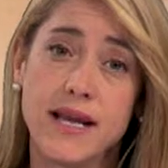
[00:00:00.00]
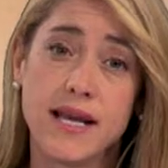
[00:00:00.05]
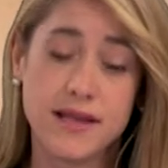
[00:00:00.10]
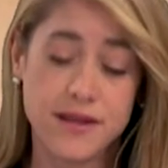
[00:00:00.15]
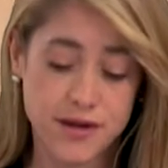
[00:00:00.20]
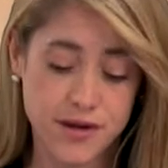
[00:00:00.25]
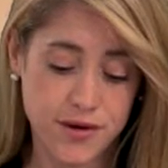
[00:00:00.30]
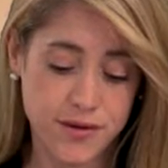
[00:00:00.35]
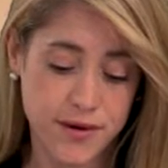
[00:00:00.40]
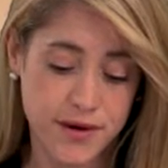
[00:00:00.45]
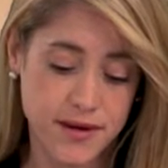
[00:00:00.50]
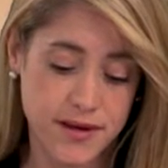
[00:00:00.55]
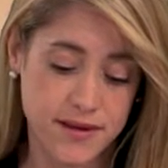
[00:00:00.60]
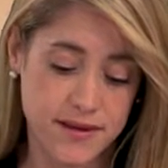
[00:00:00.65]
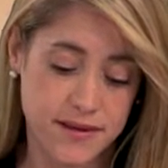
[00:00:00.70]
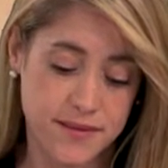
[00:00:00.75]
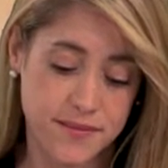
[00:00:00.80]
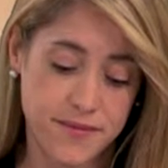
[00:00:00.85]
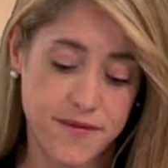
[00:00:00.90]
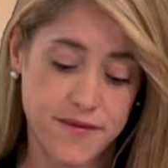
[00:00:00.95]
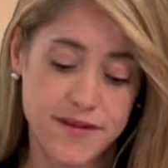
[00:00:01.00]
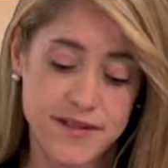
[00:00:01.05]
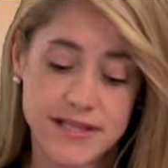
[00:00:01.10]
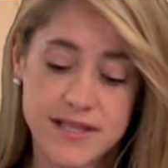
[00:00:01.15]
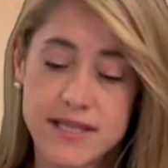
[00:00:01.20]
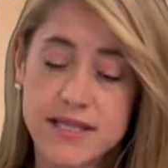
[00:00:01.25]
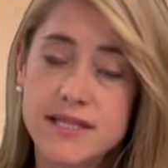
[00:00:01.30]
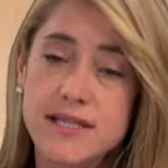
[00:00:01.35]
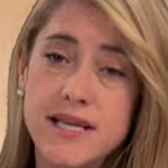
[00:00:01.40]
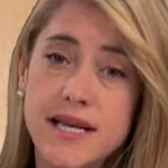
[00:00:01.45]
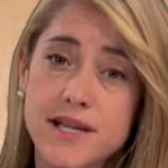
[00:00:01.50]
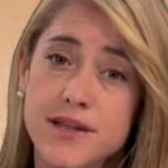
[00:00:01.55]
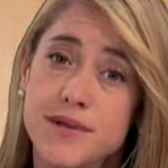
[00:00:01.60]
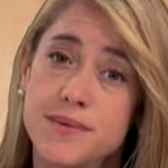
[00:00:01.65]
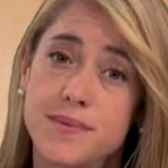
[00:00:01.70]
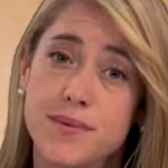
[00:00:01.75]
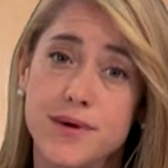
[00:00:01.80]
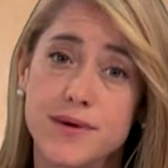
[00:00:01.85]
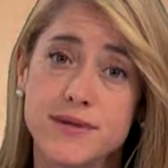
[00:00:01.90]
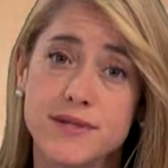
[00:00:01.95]
in the curriculum facilitate the
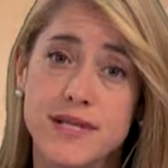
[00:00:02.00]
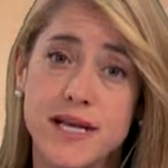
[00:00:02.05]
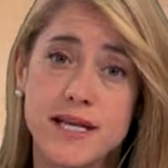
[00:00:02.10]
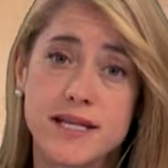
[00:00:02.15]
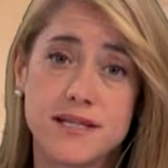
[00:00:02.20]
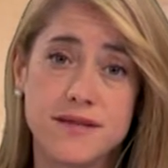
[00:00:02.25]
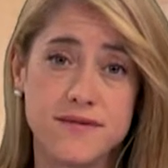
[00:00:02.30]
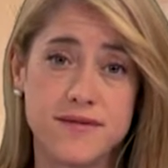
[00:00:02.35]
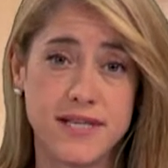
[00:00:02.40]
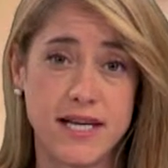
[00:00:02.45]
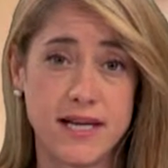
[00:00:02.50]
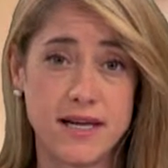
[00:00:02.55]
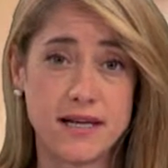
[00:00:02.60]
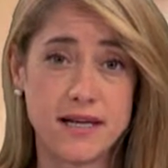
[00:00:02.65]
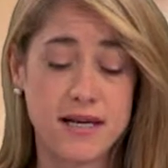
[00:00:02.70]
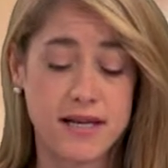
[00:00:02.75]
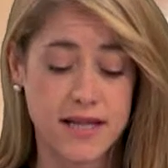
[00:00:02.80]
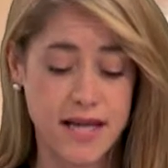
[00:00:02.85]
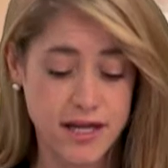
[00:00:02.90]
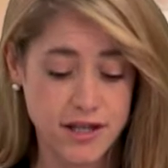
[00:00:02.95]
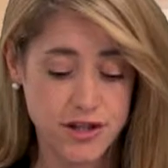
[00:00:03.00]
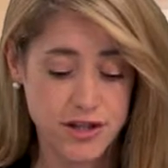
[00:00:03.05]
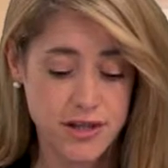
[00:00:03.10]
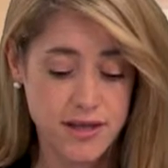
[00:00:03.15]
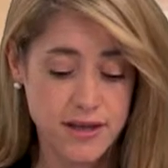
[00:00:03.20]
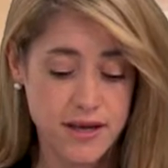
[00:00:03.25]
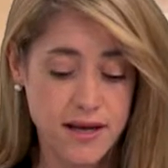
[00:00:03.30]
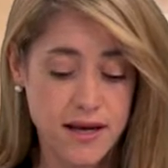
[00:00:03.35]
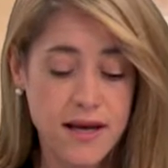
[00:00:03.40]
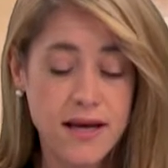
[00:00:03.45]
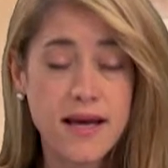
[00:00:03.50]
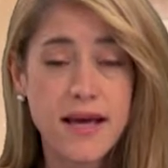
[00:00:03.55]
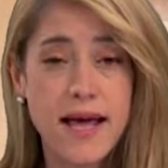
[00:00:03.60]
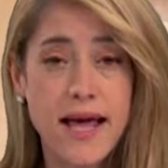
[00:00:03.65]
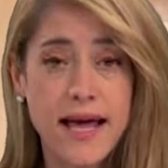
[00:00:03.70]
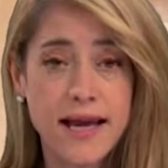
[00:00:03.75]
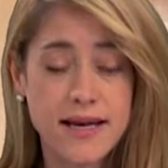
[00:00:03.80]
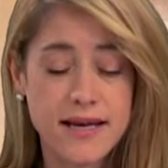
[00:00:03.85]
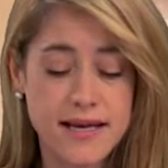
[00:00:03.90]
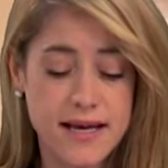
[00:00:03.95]
process of data collection
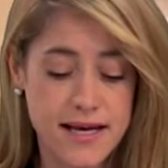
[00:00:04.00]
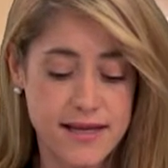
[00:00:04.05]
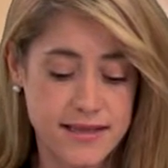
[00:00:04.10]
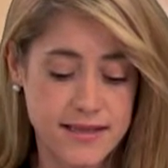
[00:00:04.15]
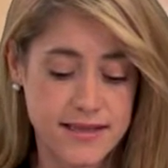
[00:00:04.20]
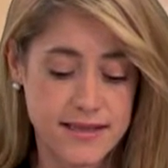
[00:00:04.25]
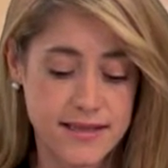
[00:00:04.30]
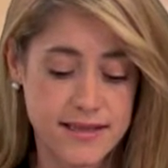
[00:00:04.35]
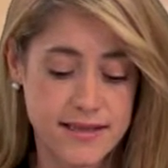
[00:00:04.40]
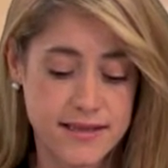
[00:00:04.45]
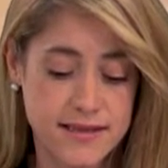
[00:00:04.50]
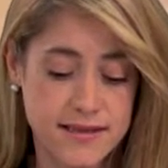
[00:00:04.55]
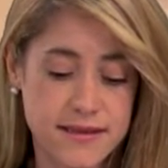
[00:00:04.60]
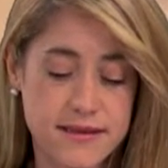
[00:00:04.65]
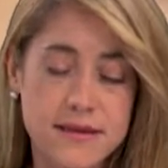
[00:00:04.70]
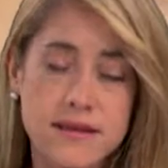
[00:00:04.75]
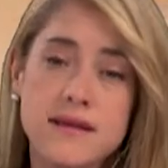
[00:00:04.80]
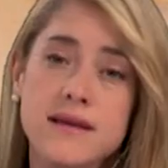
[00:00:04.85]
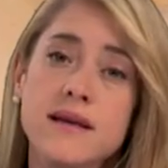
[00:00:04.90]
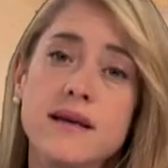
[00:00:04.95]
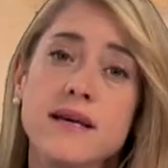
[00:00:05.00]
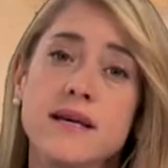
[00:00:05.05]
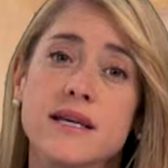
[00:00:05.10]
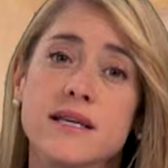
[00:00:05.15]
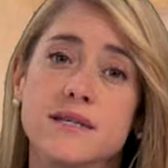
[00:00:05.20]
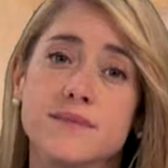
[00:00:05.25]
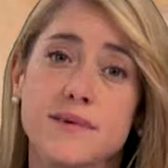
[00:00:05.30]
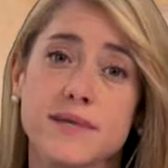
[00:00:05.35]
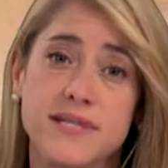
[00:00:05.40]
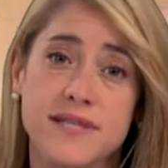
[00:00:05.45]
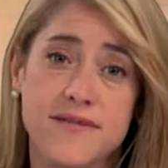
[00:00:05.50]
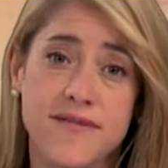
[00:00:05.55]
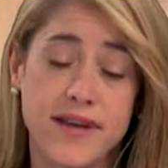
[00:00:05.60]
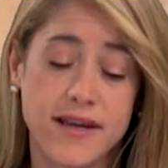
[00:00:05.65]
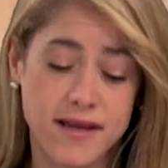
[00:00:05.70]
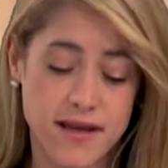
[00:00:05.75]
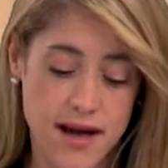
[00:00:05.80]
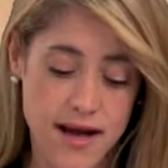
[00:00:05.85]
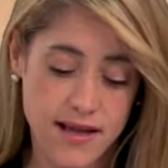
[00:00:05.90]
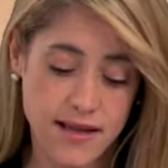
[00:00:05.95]
and analysis. Specific
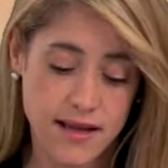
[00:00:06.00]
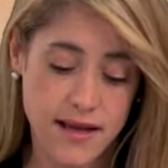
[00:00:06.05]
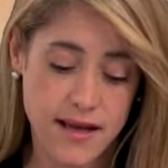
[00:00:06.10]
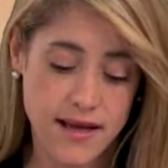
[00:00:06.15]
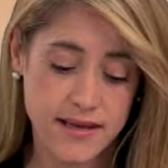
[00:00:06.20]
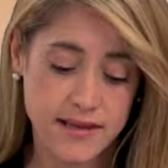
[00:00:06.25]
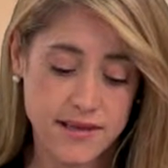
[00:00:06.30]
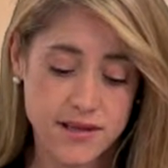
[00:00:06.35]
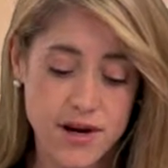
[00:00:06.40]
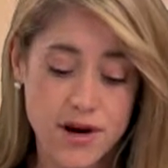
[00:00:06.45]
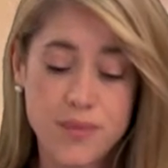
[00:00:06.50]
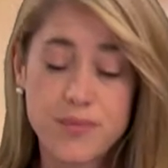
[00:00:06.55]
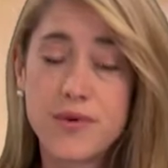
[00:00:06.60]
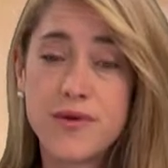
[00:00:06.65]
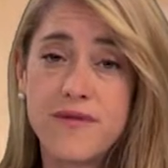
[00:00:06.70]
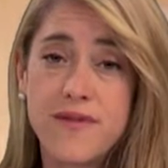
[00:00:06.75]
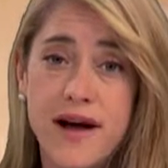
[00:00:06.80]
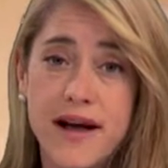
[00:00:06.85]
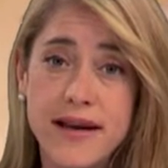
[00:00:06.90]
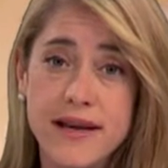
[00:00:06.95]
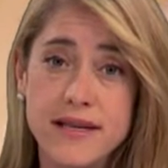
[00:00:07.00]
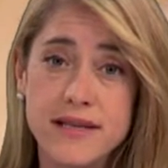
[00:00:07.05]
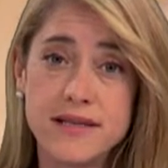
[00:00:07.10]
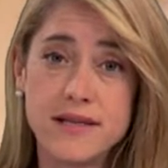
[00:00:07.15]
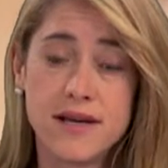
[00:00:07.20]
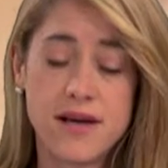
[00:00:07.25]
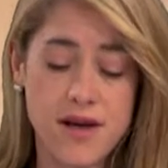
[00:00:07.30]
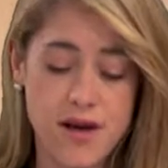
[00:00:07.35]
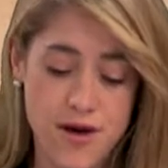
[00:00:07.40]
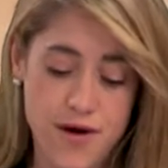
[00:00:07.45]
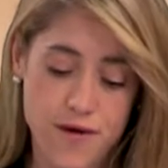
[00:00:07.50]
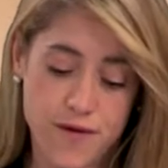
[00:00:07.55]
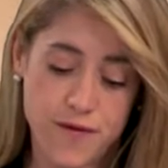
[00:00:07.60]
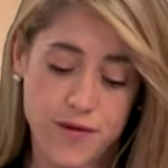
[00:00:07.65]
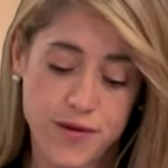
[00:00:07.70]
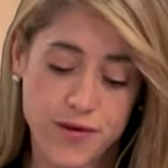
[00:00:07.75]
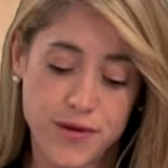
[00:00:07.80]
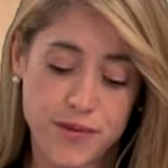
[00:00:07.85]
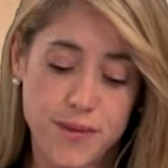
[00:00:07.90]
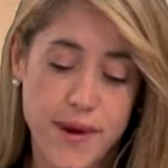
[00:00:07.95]
guidelines are provided for
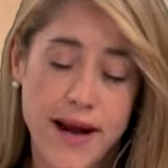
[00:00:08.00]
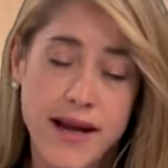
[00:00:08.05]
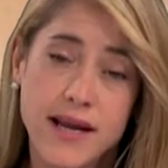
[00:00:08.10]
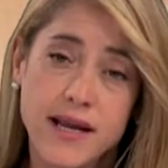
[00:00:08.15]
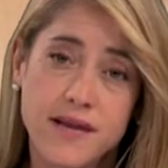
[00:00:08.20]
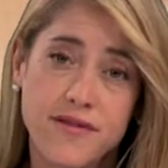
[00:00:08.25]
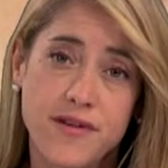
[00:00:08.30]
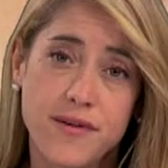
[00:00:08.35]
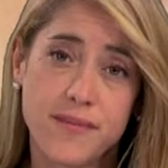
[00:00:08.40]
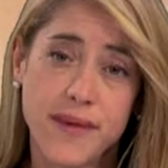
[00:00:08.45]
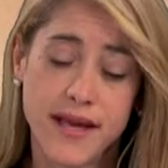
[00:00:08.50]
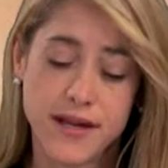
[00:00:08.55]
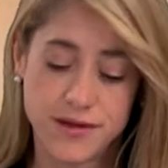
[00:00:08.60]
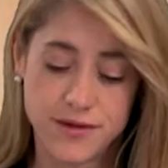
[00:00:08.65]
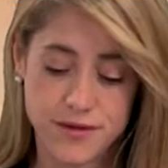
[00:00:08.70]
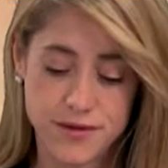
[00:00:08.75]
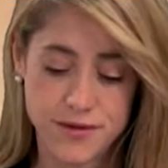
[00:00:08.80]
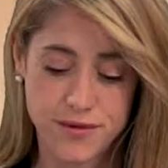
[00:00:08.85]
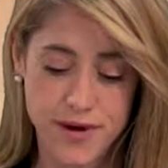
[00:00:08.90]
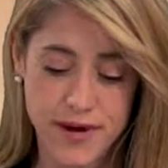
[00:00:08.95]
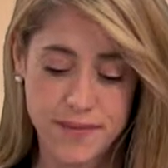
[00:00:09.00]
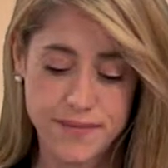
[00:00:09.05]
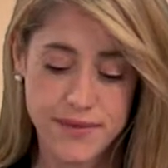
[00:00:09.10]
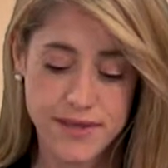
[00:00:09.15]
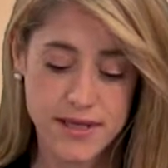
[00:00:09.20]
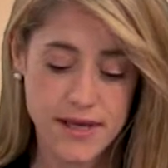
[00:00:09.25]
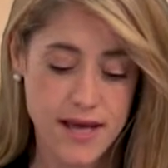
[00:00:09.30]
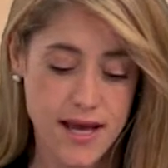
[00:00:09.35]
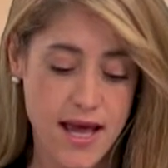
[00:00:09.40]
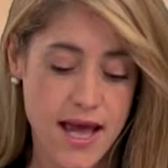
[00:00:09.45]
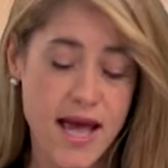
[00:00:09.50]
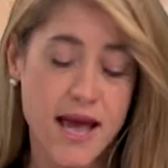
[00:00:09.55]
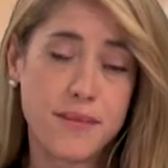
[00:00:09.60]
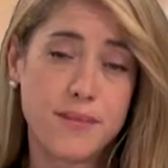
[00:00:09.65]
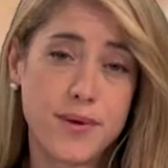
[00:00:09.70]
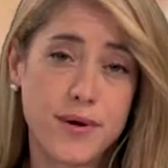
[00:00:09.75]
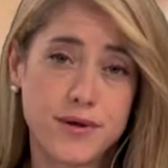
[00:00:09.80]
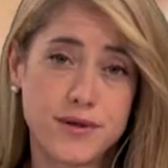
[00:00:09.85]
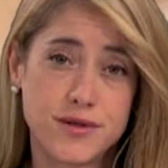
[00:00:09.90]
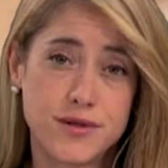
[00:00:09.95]
the writing of a manuscript and
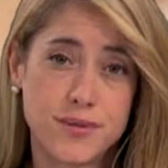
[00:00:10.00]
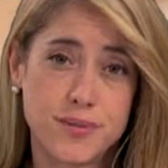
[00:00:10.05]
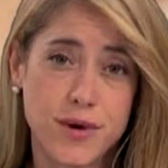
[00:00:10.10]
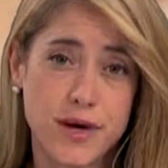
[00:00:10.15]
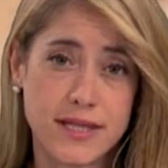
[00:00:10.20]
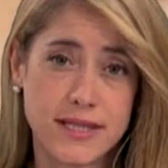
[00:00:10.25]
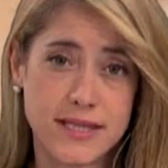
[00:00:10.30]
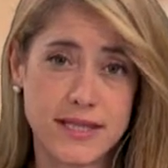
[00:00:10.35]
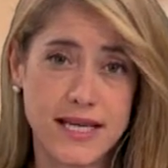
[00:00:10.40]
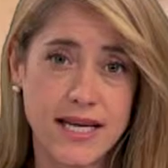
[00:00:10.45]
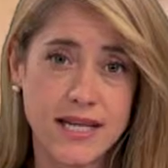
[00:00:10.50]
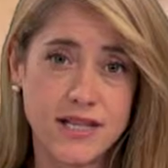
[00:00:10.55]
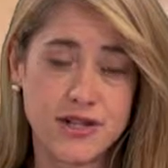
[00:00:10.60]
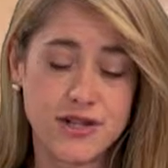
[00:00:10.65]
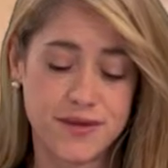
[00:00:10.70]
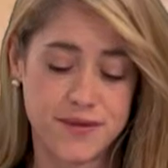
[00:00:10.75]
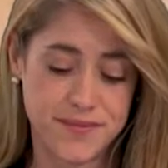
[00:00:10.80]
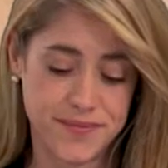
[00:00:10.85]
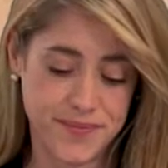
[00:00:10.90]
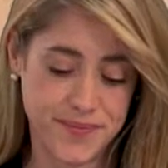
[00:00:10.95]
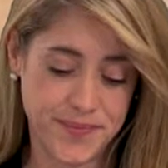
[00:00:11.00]
poster presentation.